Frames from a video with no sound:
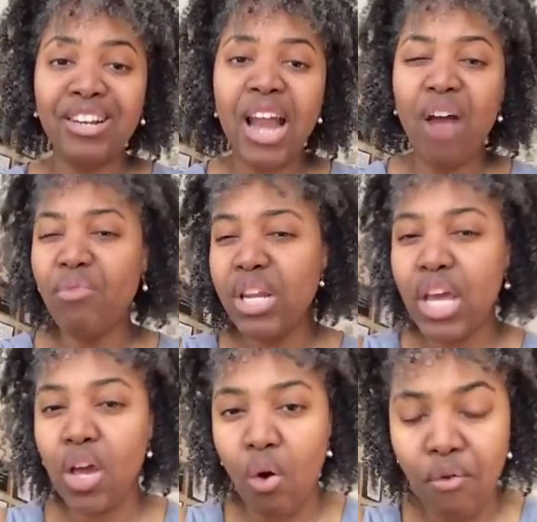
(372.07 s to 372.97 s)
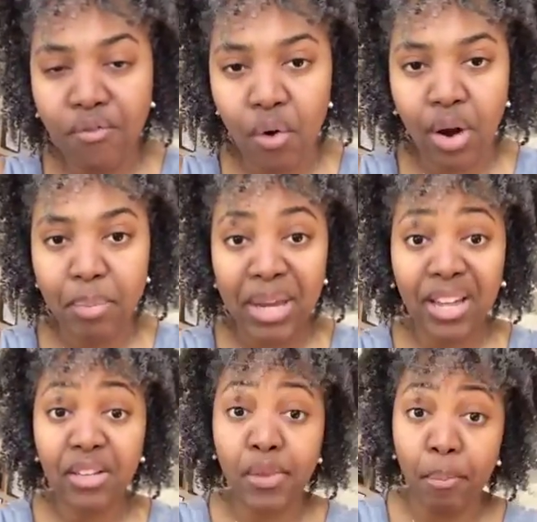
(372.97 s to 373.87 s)
To not really go for it,
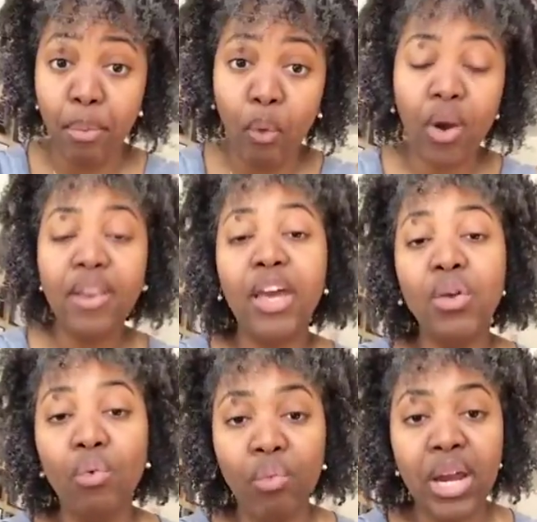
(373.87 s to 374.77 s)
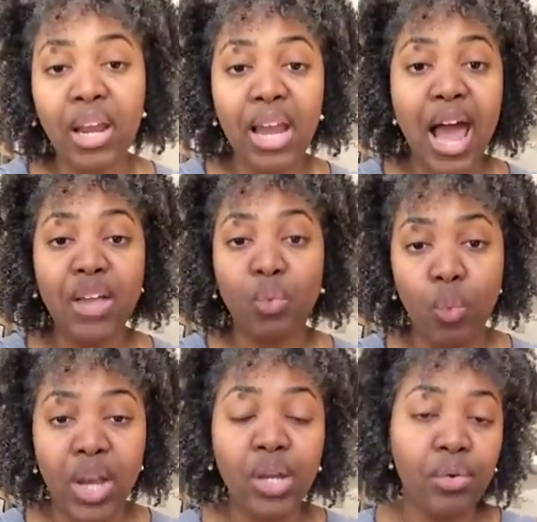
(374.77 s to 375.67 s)
because it's important that you realize
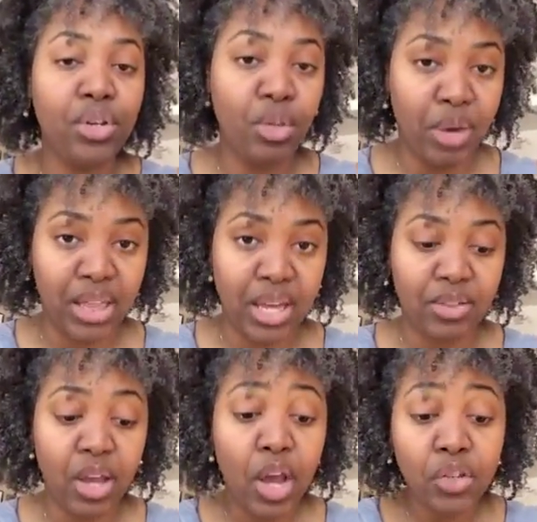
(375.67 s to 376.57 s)
when you're doing this.